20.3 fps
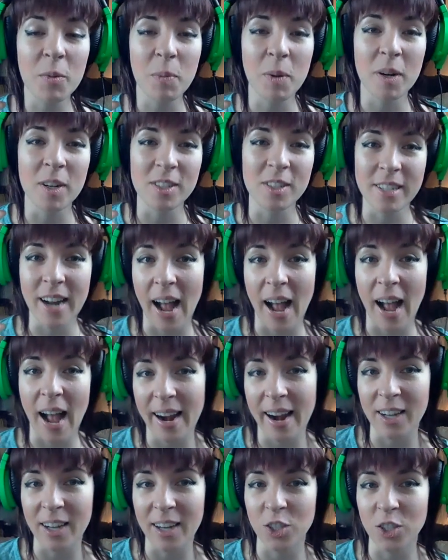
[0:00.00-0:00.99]
person had
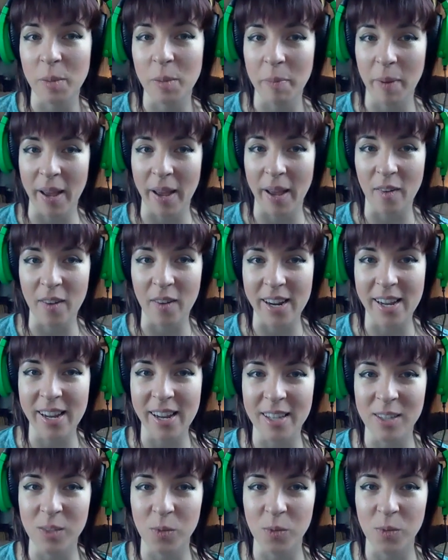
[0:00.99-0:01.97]
actually bet on it
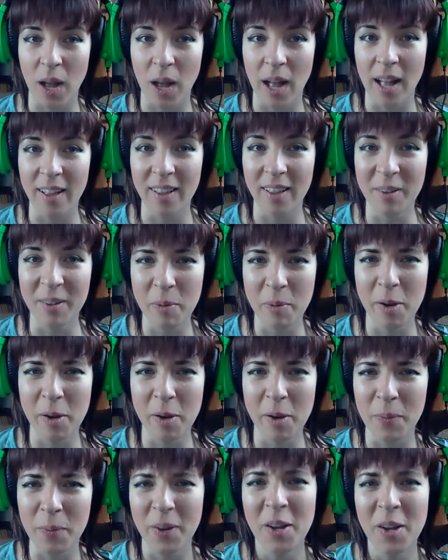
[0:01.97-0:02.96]
as well,
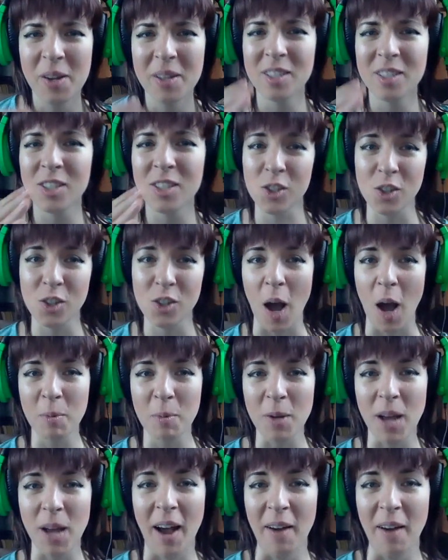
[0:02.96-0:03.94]
but
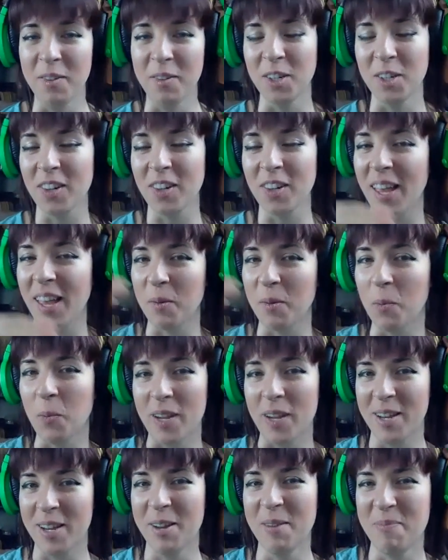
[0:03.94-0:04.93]
stopped after like
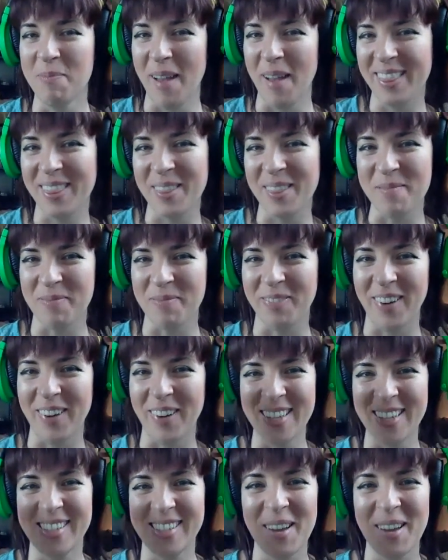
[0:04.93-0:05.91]
we bet the
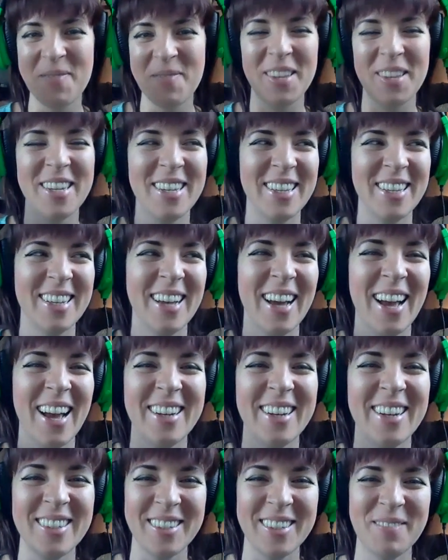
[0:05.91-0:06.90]
price up to
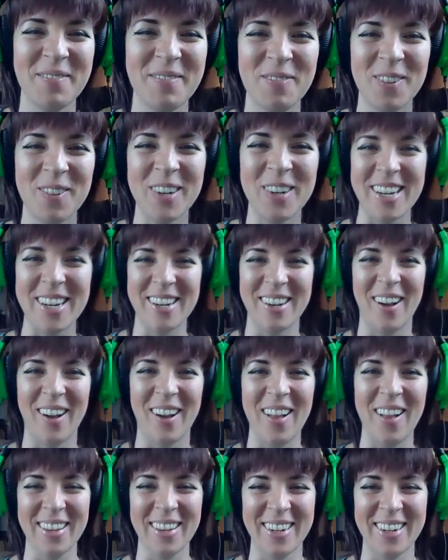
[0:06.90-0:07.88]
$140
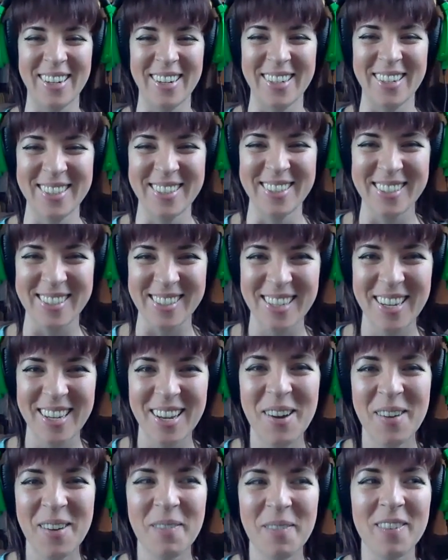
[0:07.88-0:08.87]

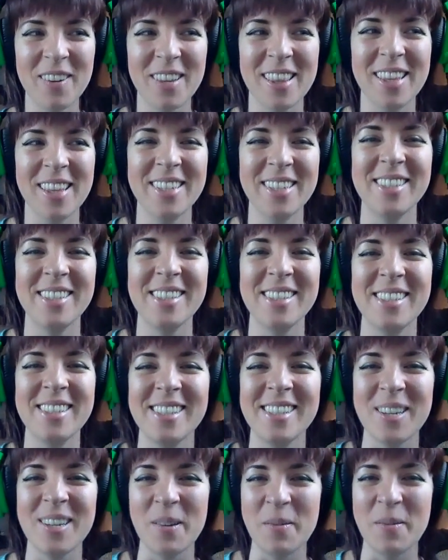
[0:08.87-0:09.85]
for this
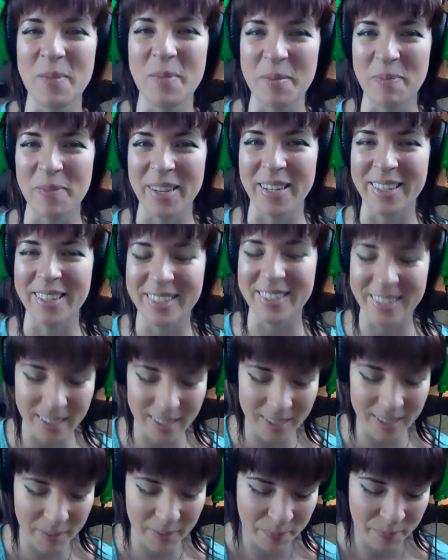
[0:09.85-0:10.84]
stupid
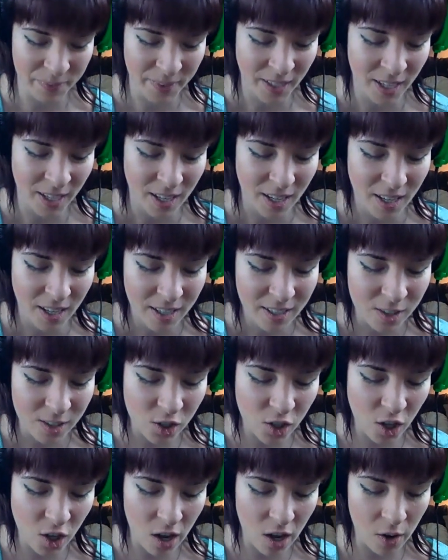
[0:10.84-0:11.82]
picture.
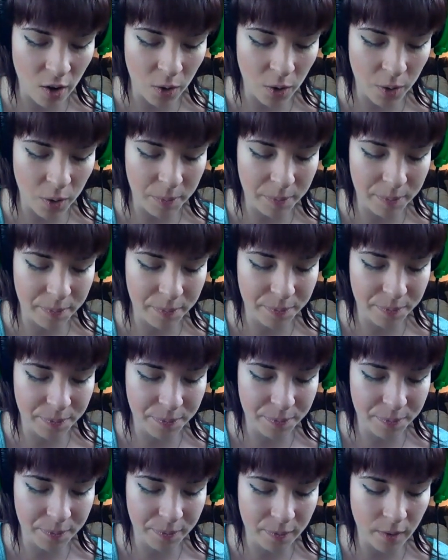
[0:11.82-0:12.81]
So
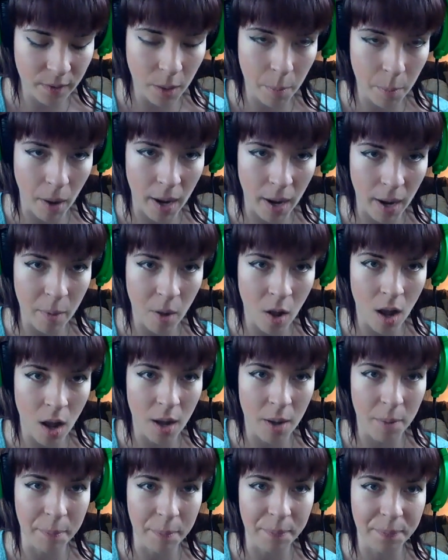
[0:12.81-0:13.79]
my
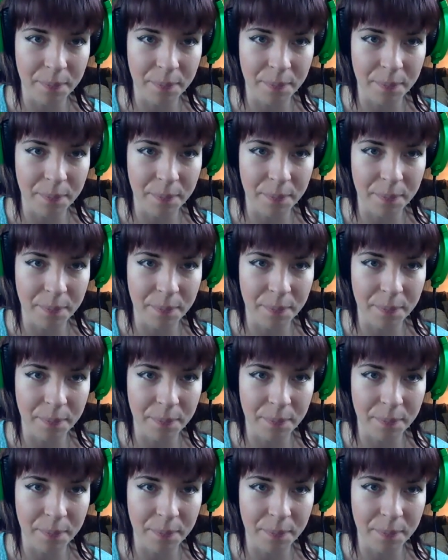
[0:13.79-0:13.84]
mom.